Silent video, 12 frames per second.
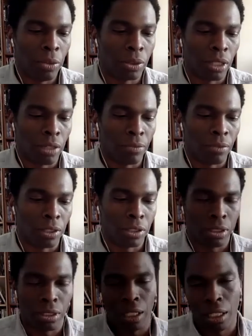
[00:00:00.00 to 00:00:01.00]
our first
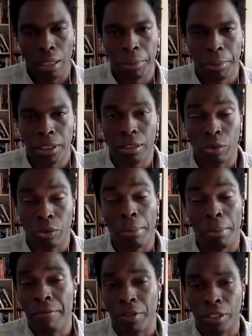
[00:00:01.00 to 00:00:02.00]
my
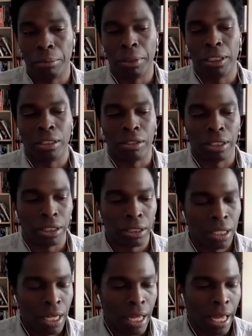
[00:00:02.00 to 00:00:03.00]
first image series,
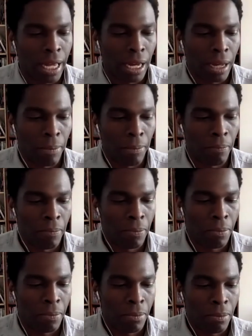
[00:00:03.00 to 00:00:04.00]
that was
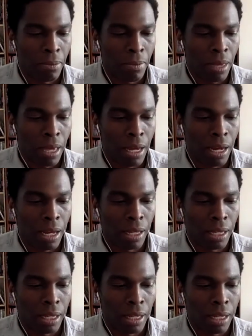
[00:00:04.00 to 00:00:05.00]

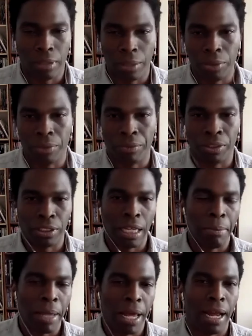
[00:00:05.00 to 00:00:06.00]
the first time
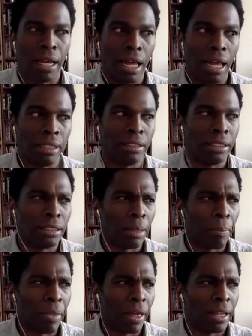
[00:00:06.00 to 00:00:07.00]
that I did
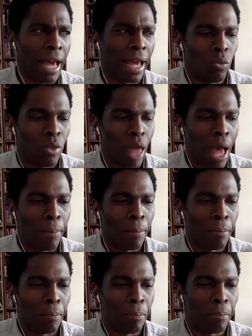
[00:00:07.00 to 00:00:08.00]
something that
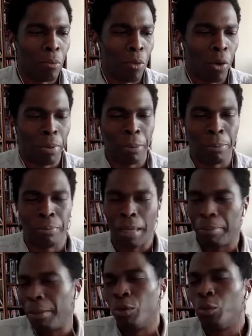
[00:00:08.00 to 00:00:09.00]
more people, like
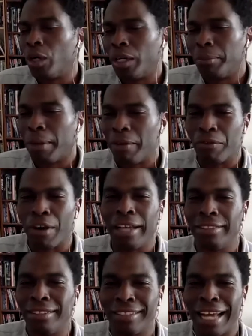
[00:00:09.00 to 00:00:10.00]
people who weren't my
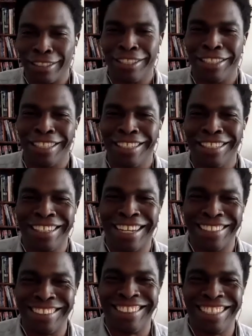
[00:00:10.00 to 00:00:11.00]
friends, actually
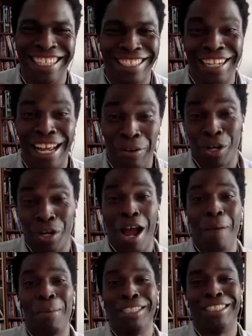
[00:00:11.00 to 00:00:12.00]
got to see it and were
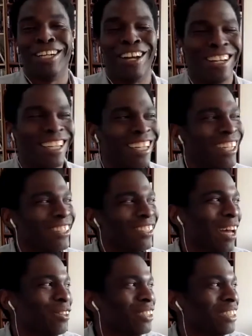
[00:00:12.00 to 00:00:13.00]
commenting on it. So
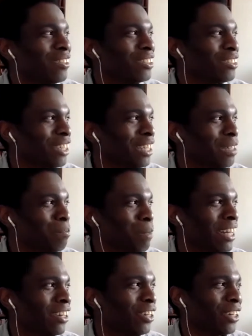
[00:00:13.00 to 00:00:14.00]
that was a really
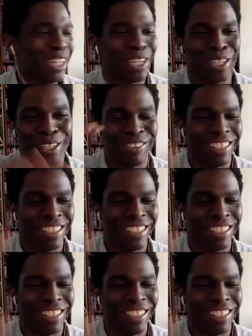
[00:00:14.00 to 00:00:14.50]
big learning curve